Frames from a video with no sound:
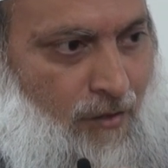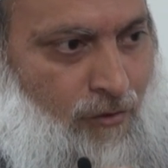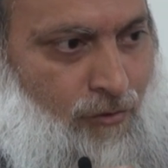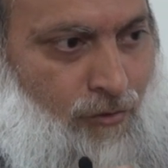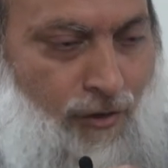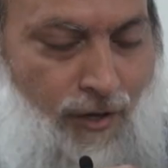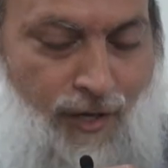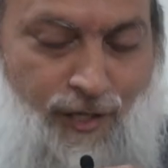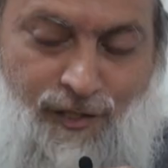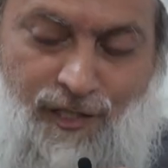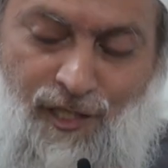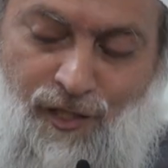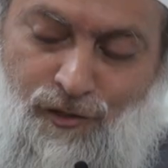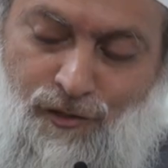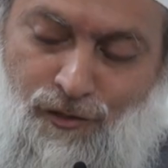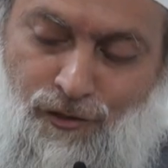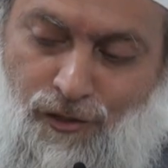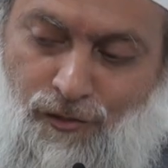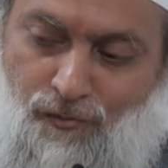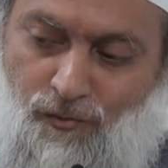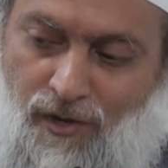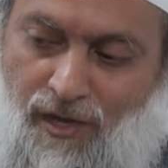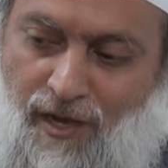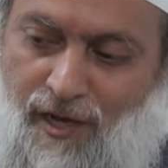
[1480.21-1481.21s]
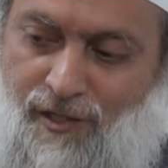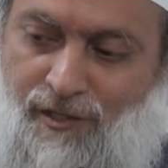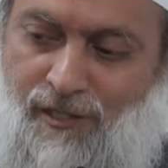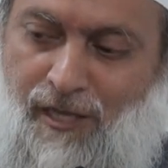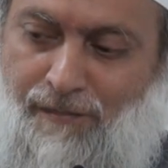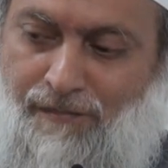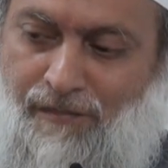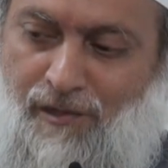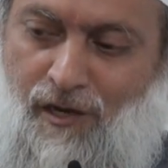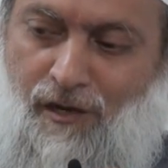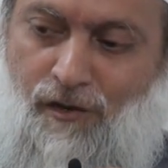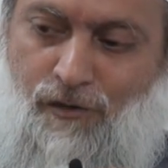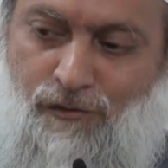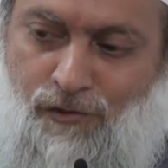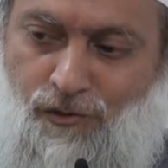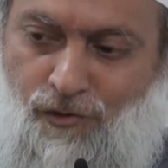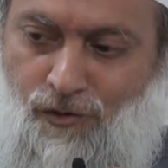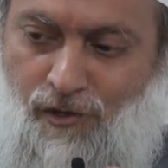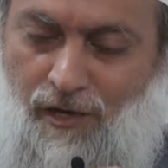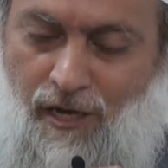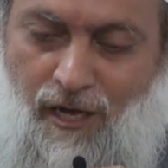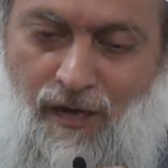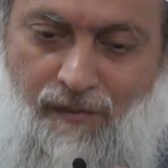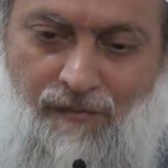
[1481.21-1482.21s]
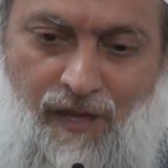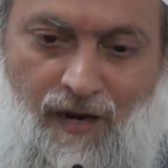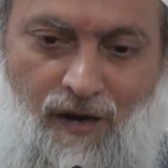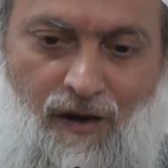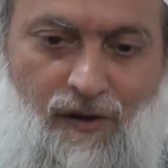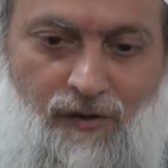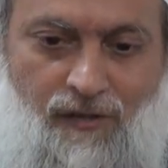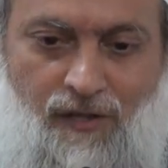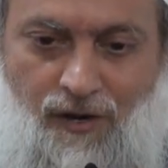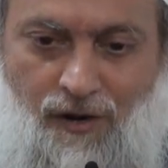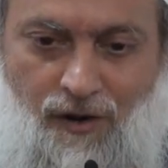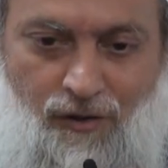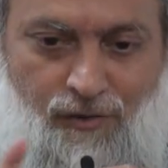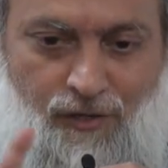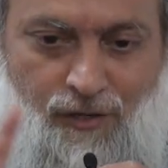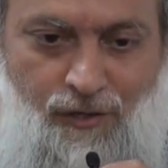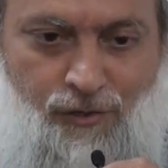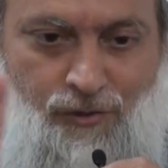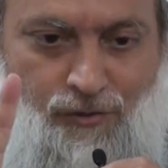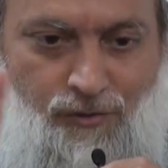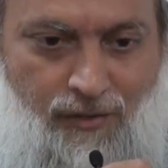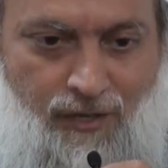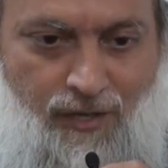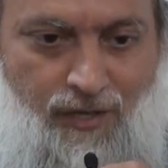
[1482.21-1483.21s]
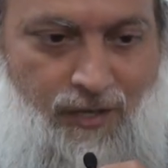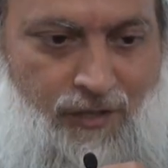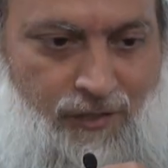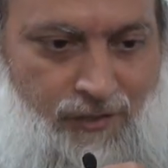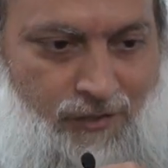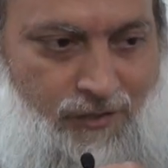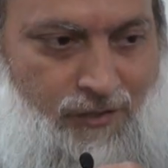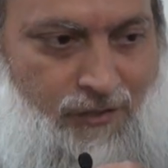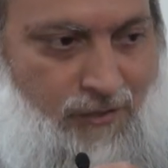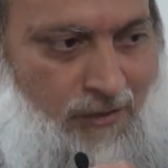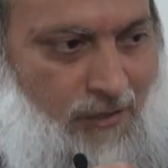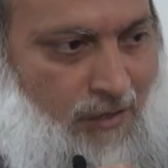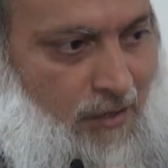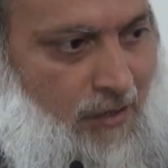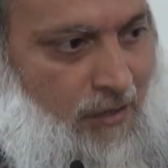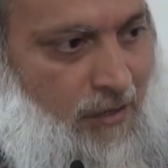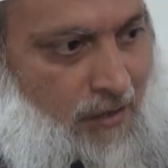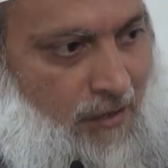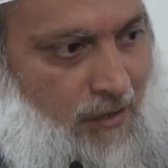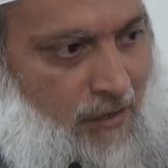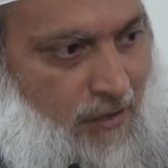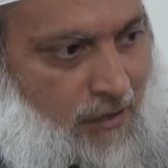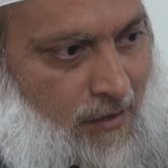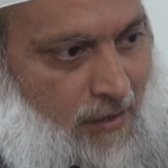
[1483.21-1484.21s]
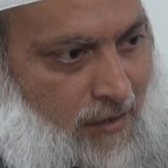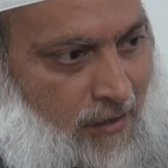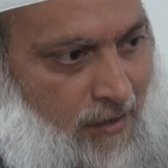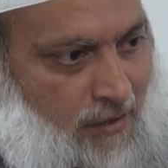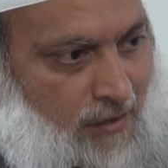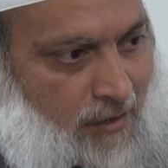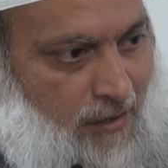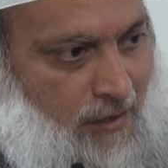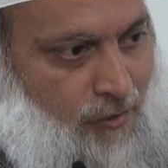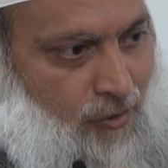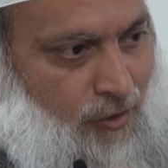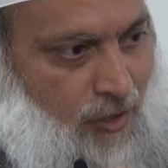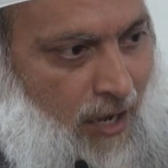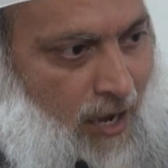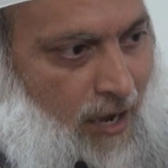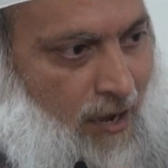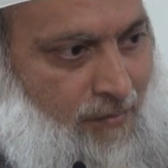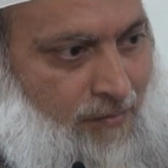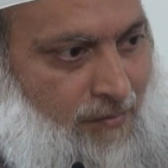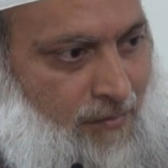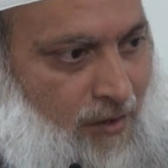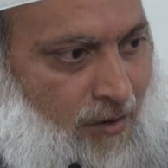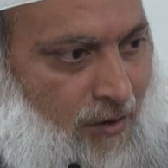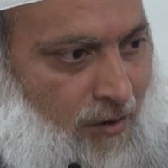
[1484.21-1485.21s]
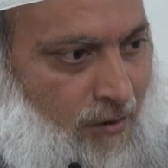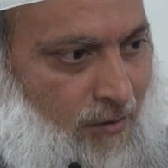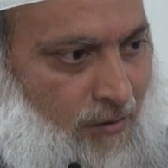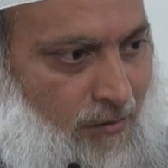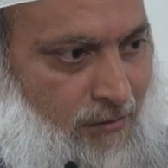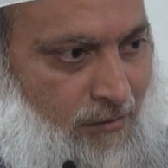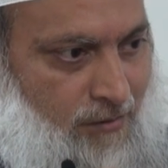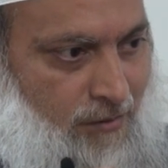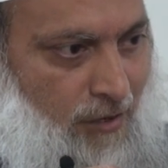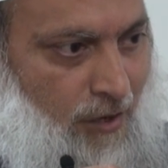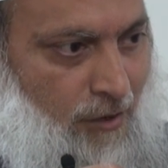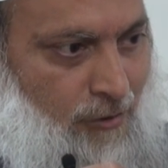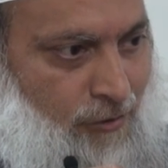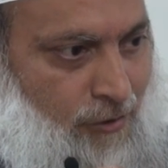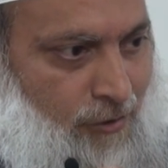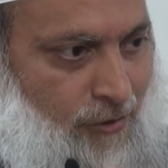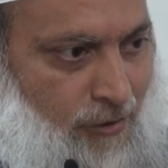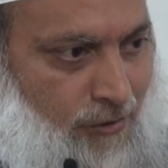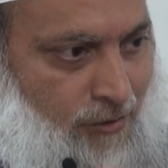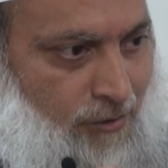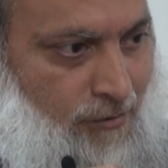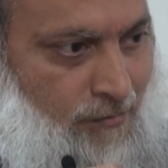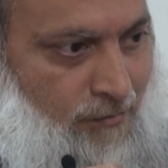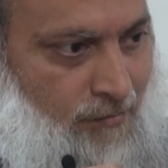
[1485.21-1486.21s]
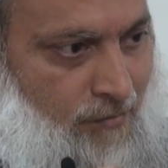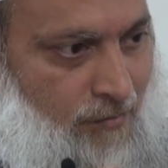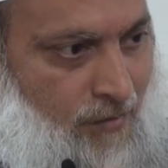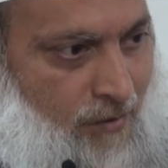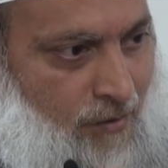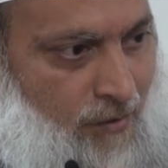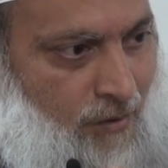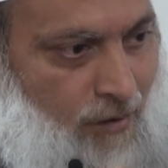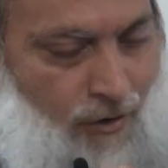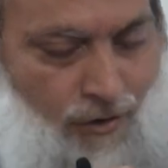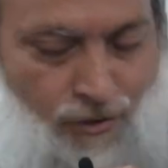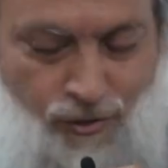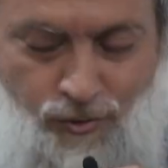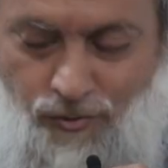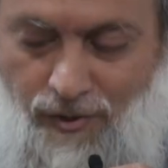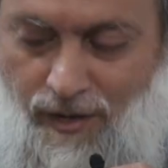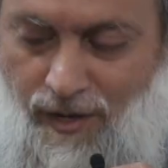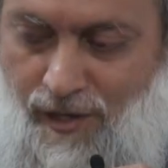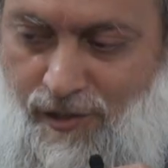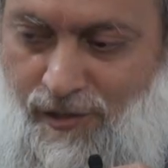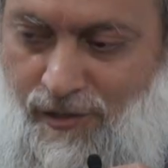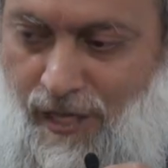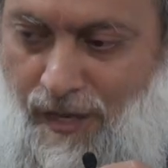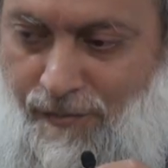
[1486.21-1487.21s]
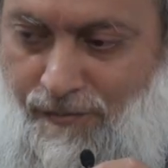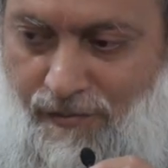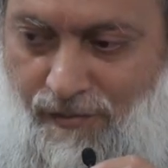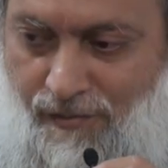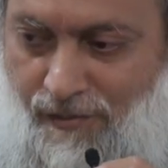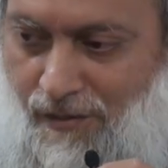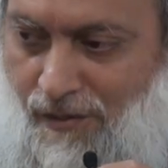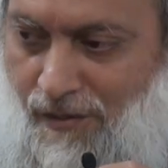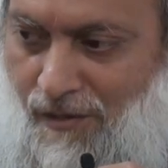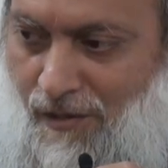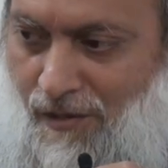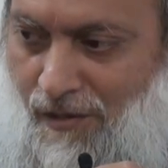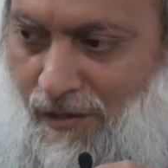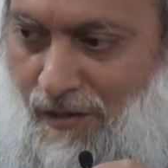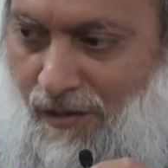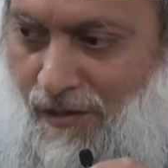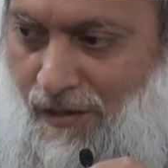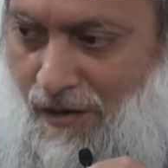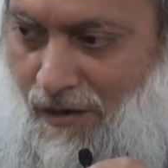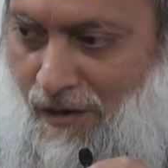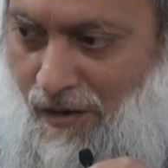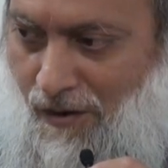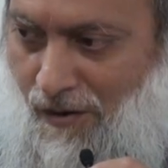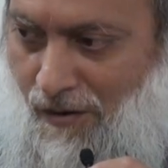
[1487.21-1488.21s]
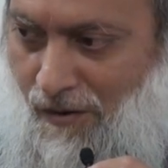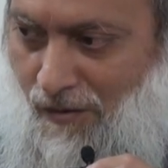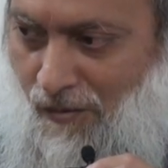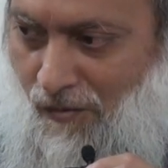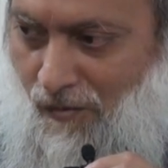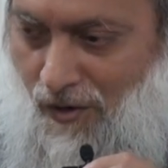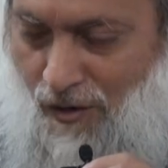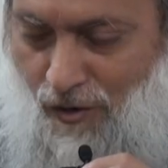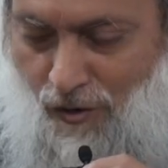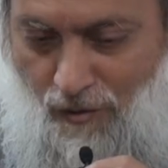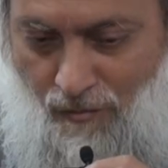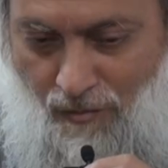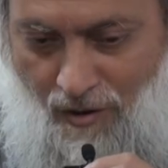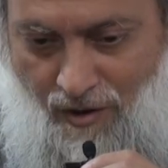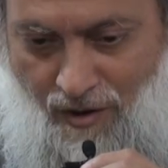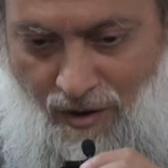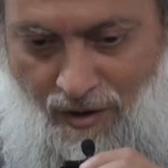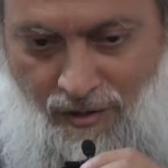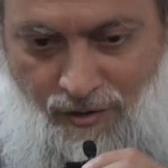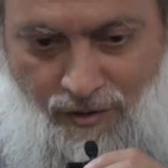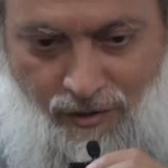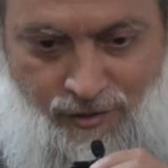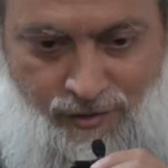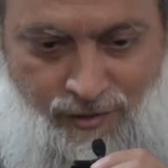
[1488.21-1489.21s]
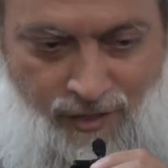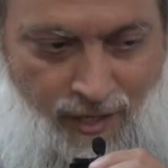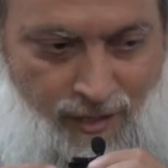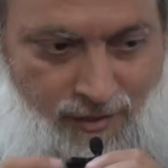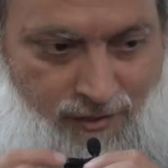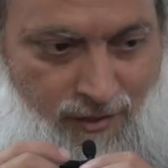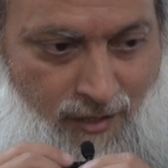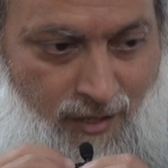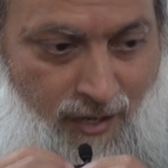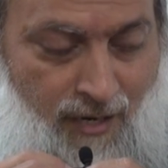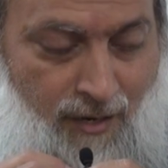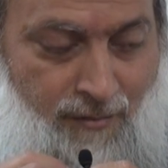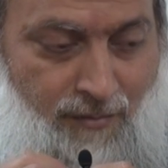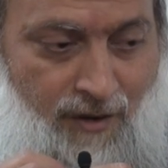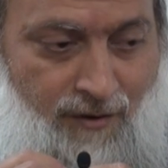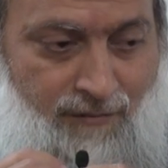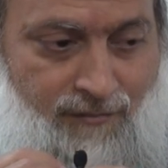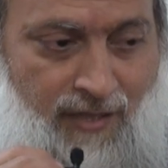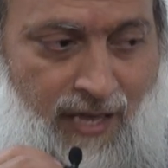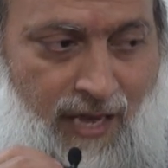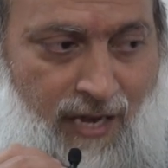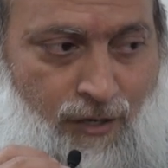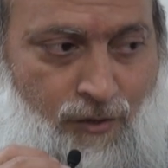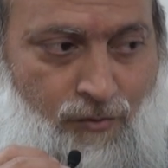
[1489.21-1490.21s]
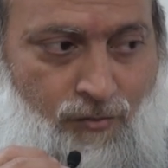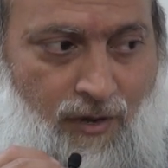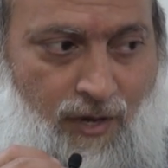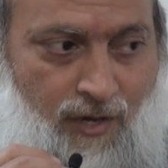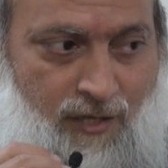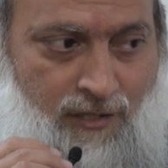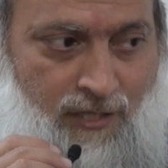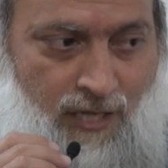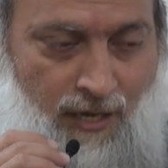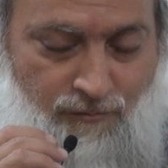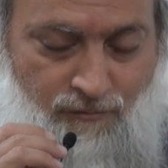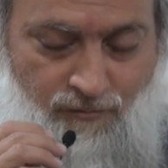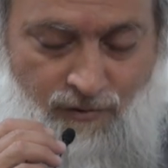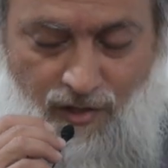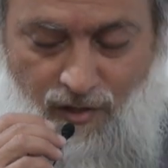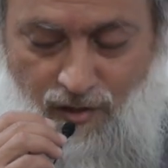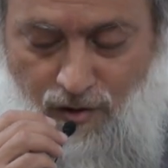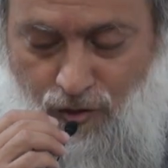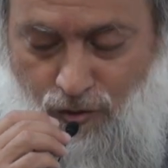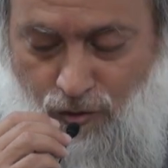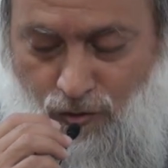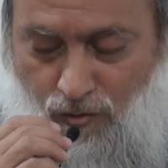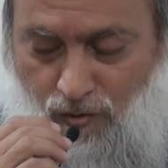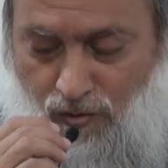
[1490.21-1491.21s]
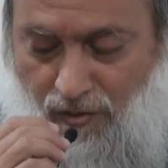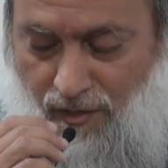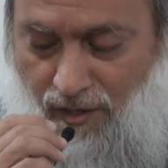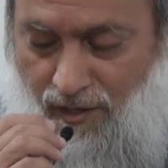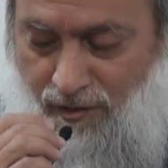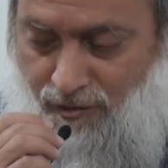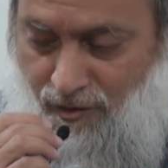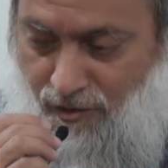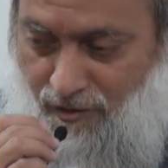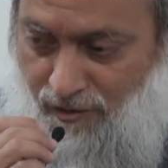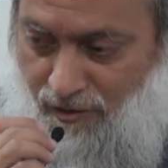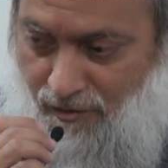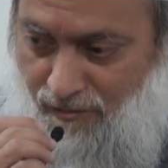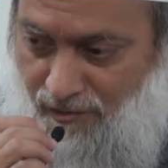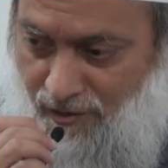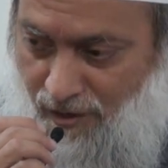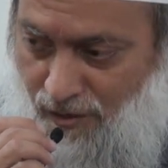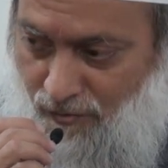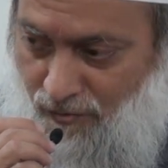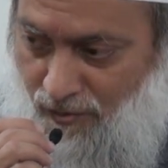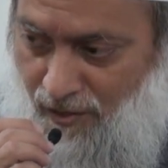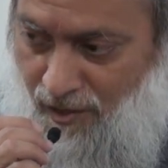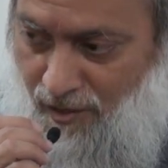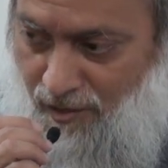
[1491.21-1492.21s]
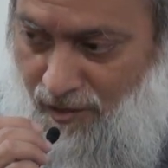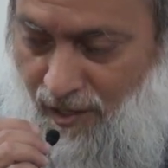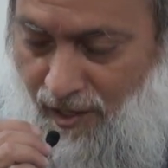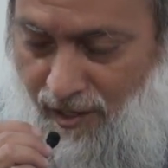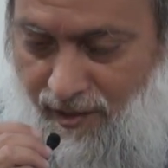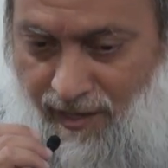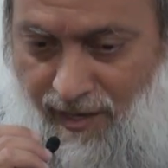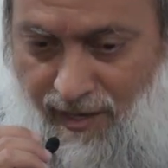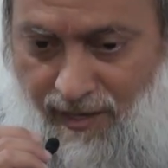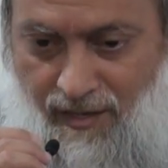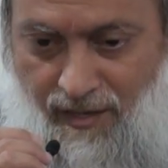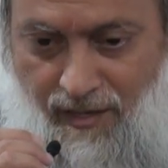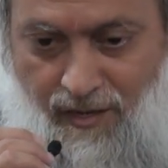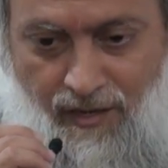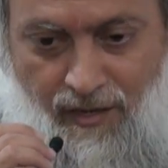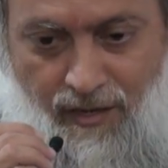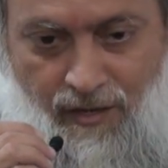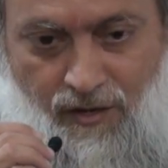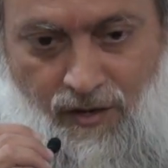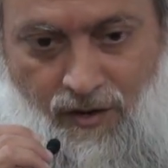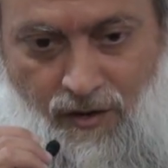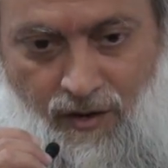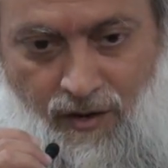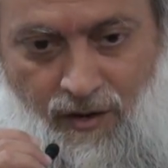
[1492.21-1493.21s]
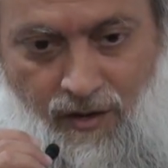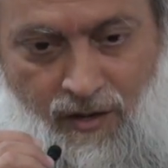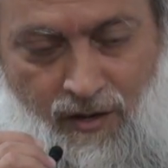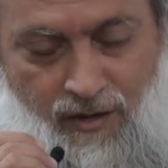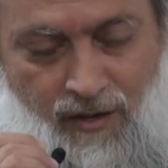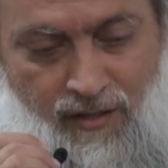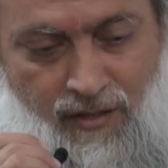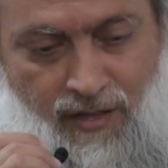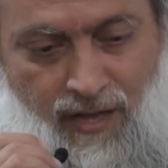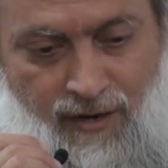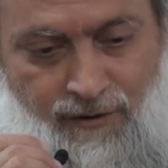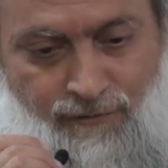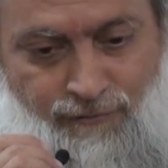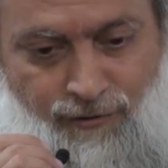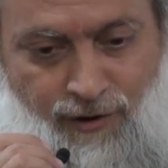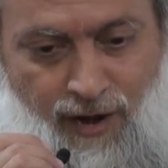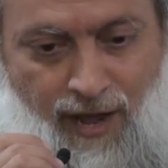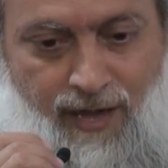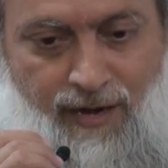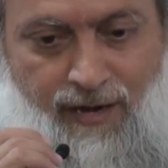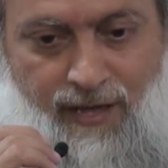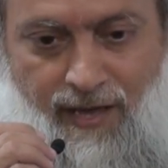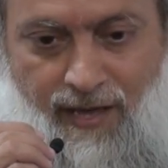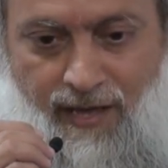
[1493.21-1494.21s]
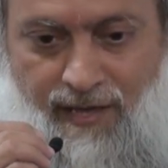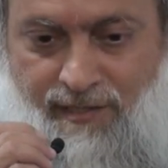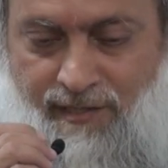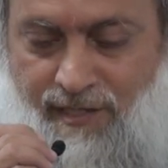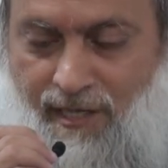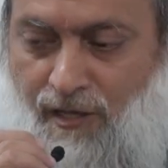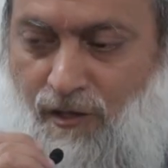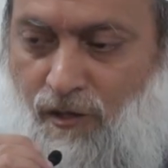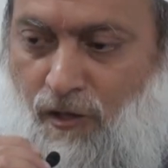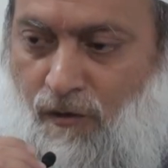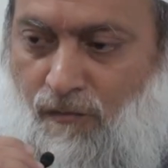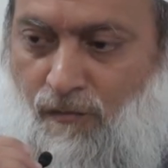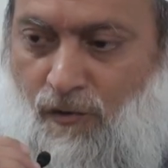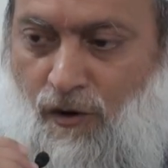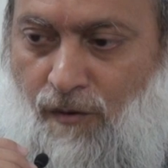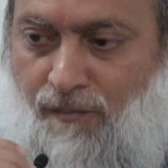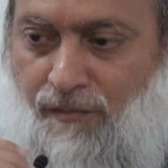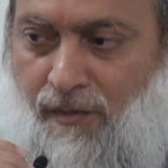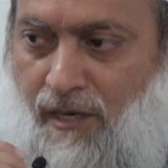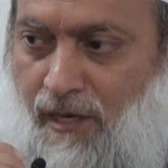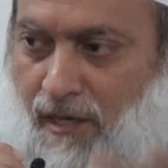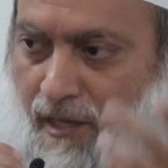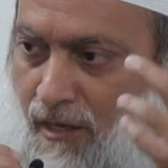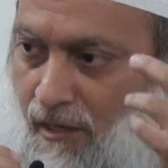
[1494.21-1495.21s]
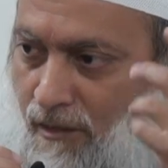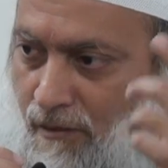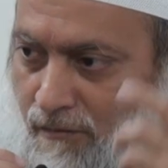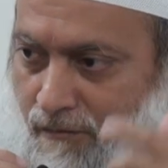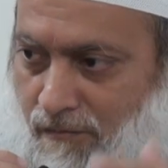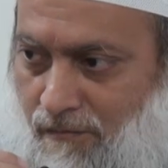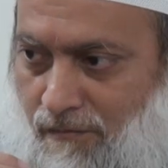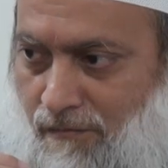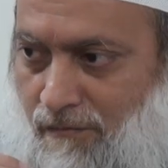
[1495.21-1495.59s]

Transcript: So should we accept those who claim that, oh, there are only 2 Eids in Islam, you know, those two? Or do we accept, you know, what Umar radiallahu anhu says, and above that, do we accept what Rasulullah said when he said that, you know, that Friday is Eid al-Mu'mineen,